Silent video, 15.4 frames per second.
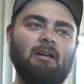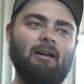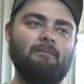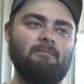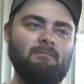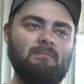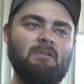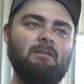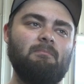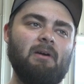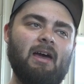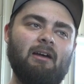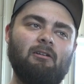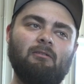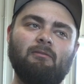I did
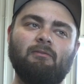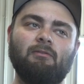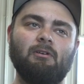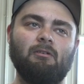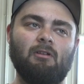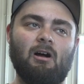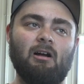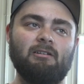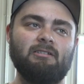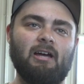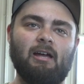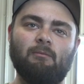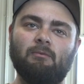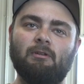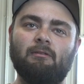battle for a long
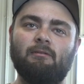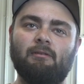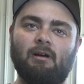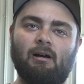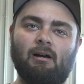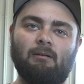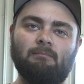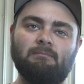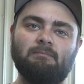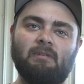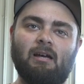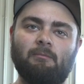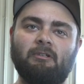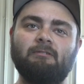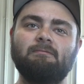time with
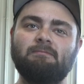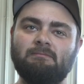Emmett.